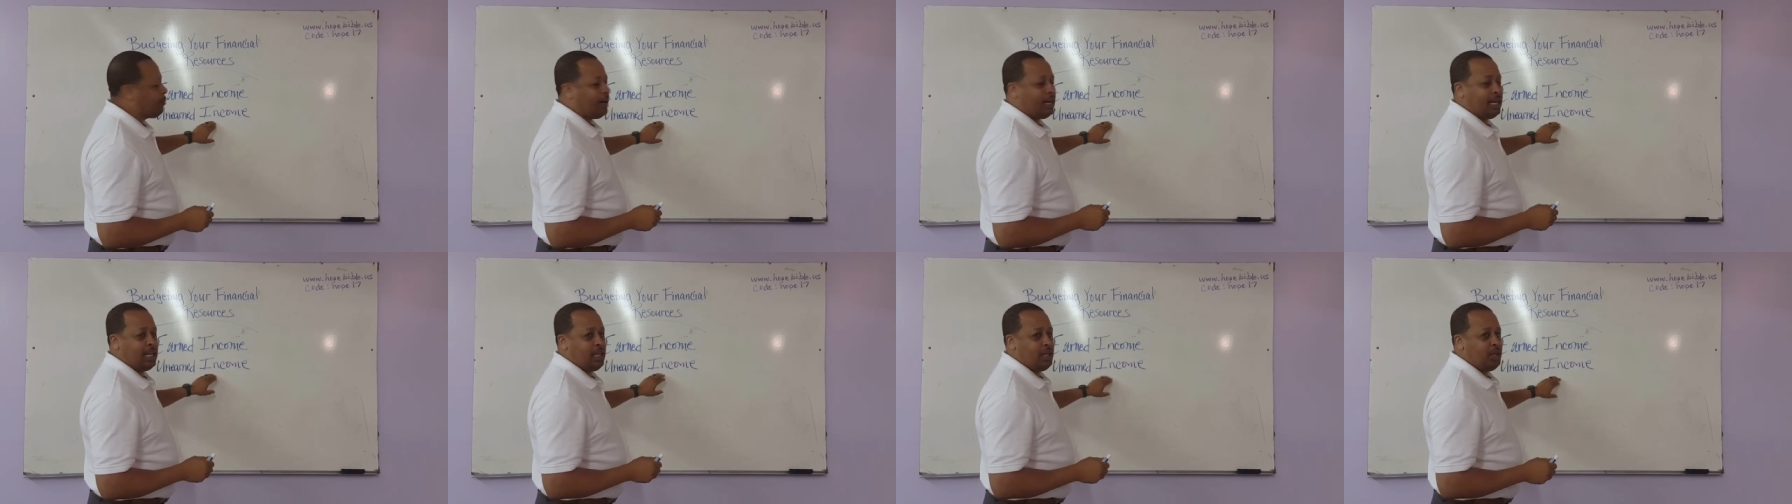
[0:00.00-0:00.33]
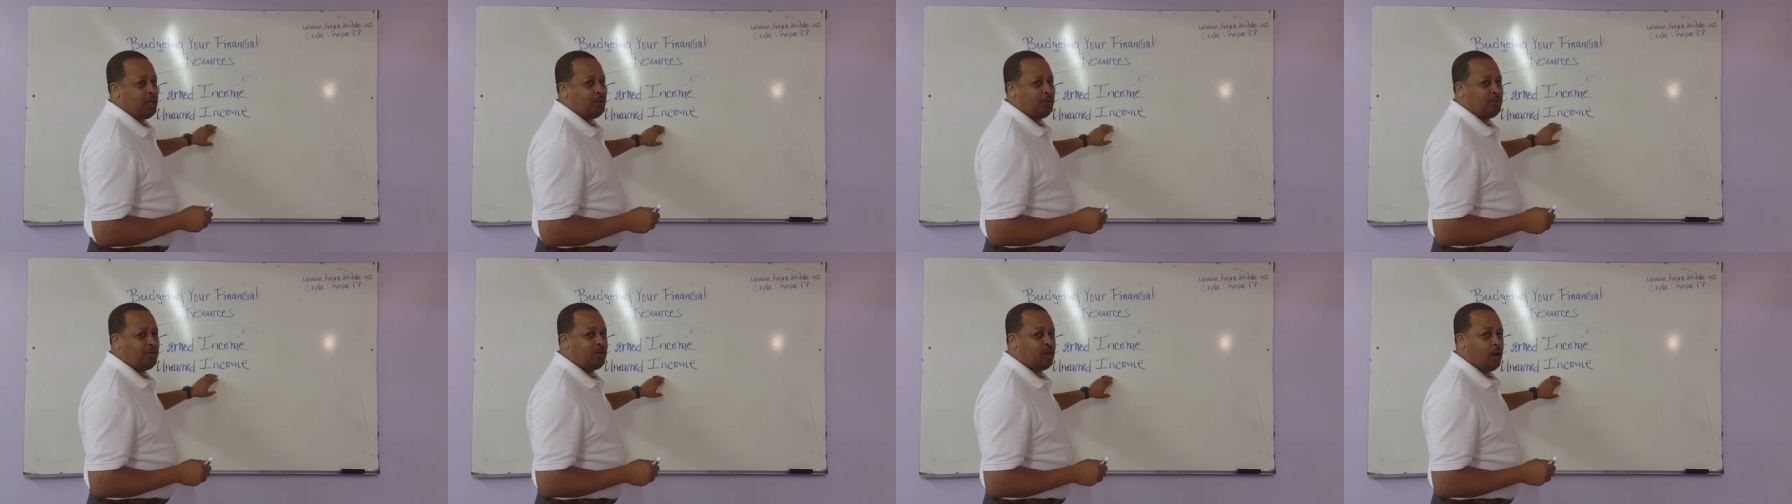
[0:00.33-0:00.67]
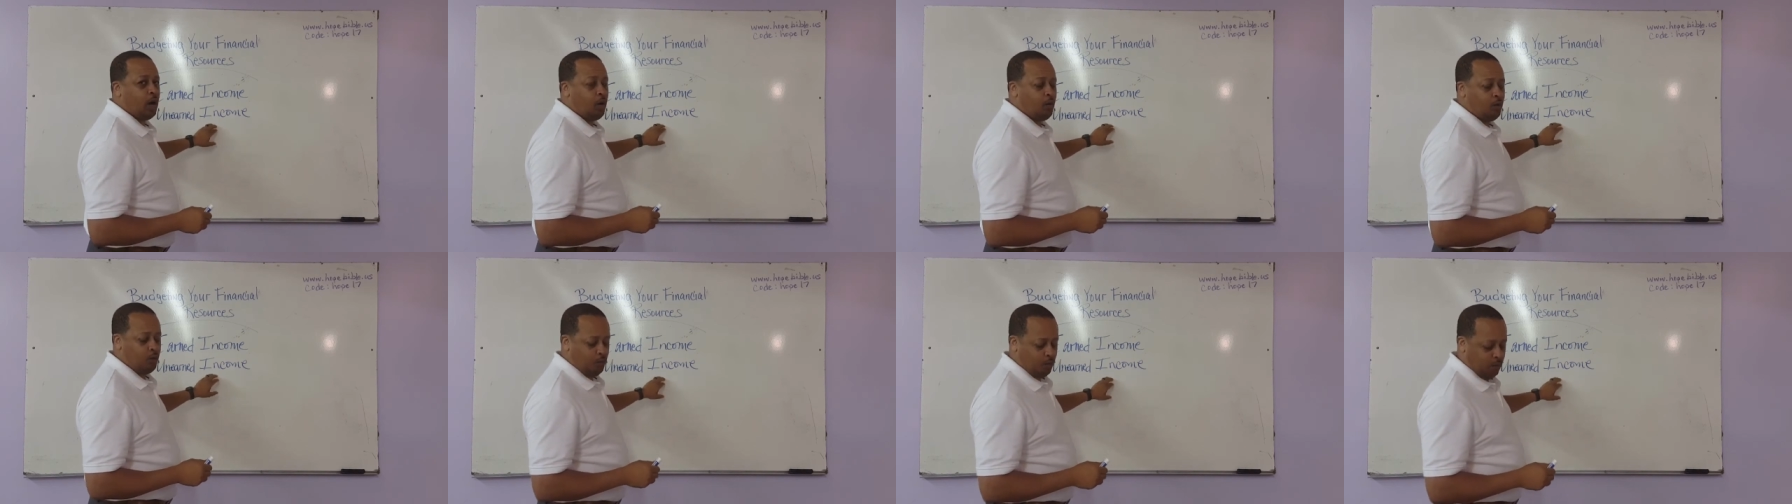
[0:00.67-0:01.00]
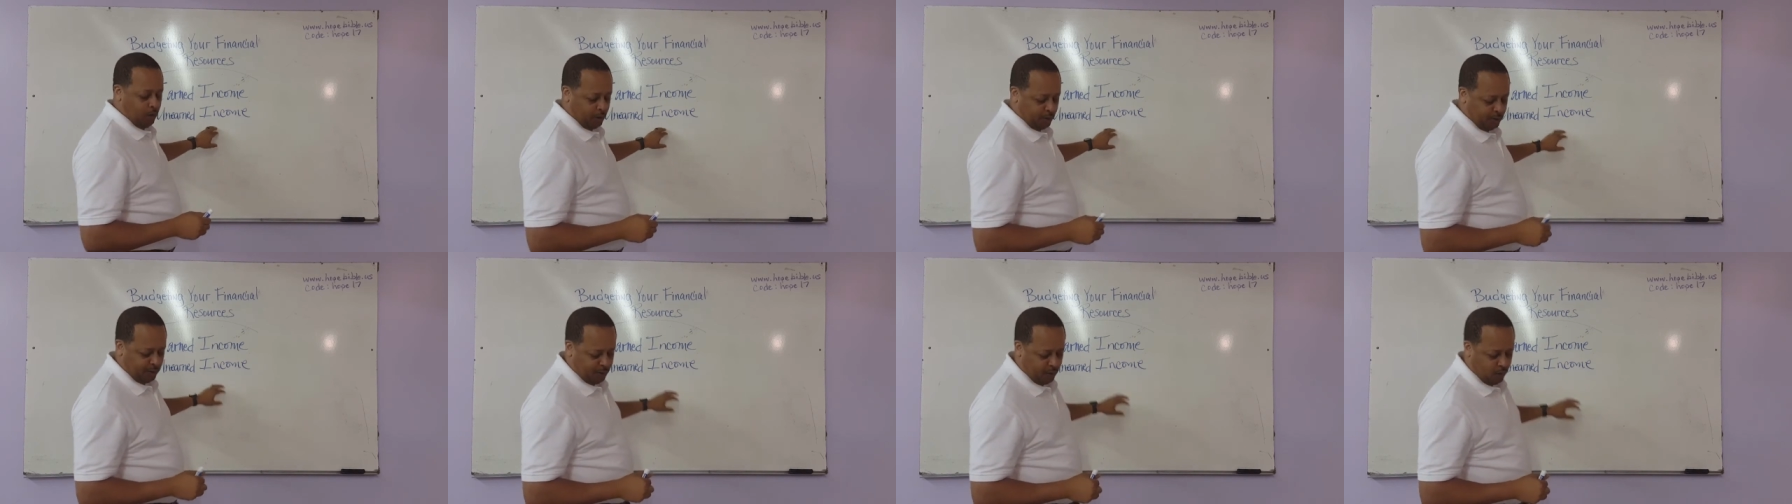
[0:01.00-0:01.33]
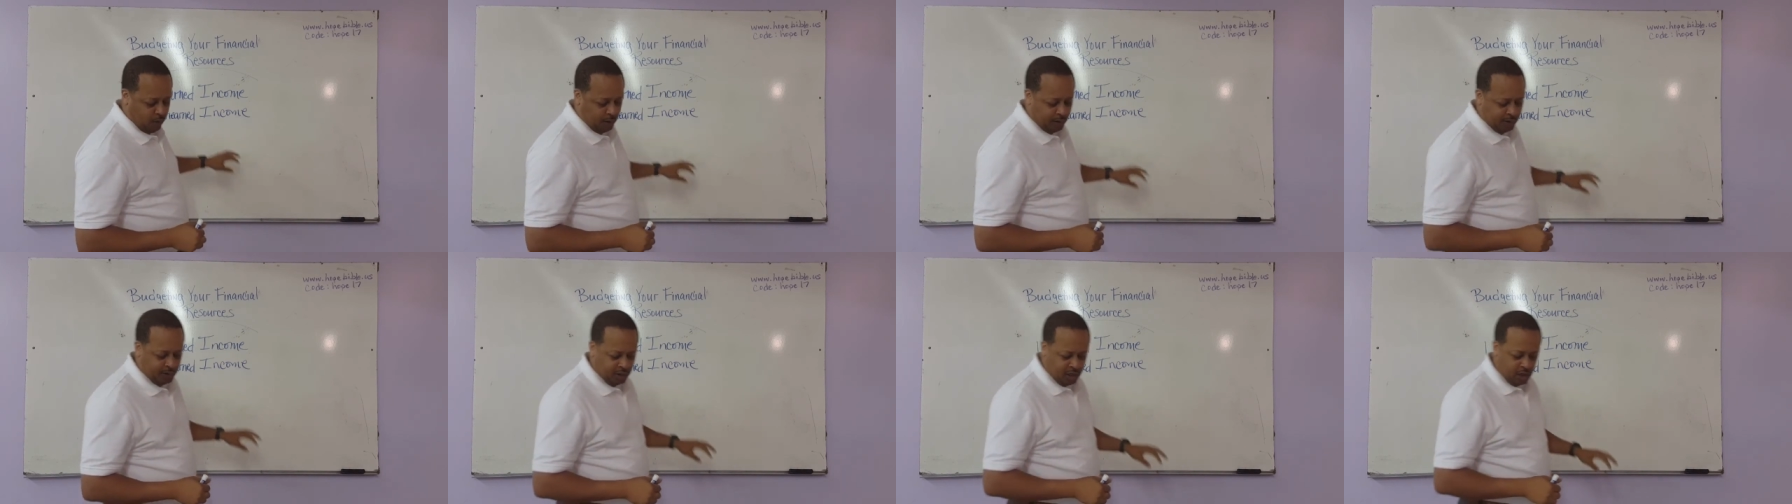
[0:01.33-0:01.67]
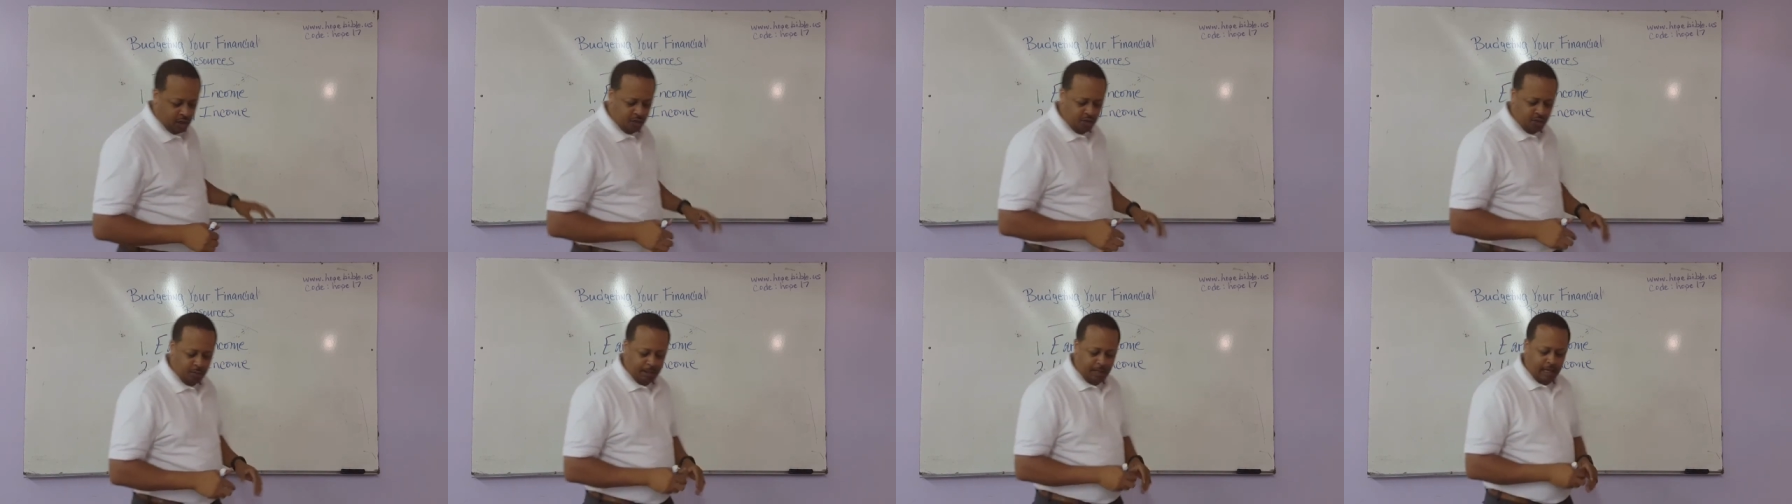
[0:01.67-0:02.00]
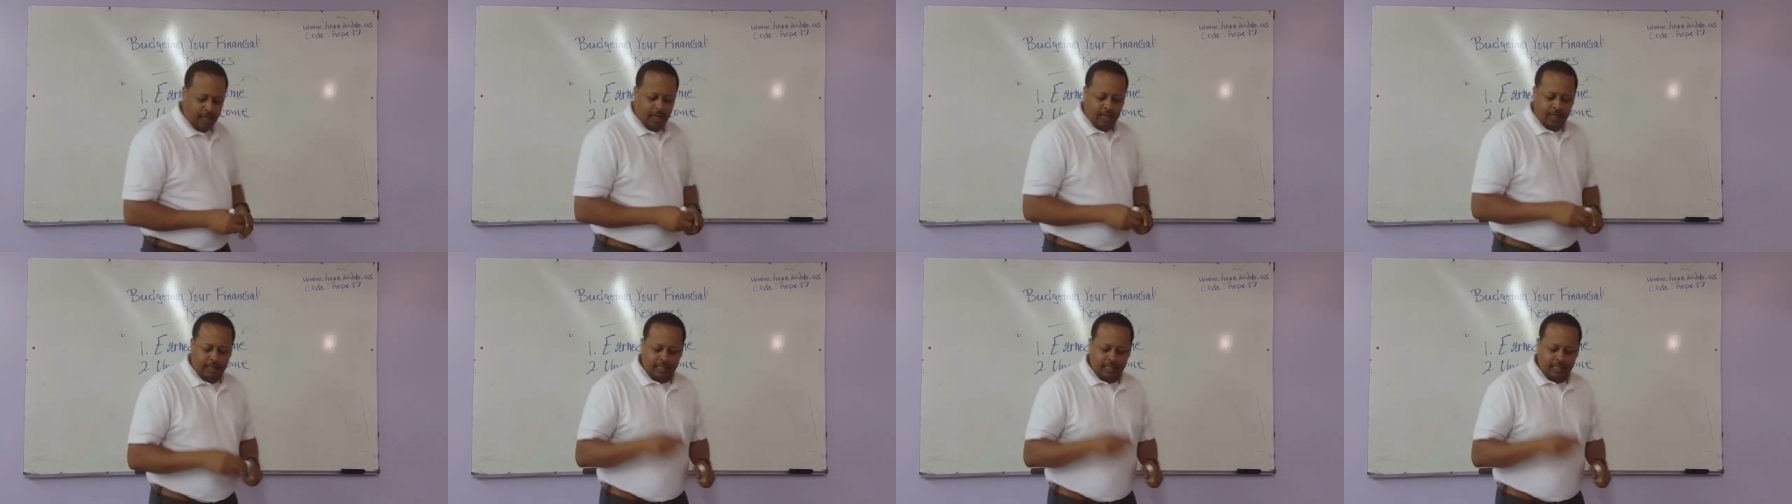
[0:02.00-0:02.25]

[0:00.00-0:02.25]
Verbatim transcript: money you don't work for, excuse me.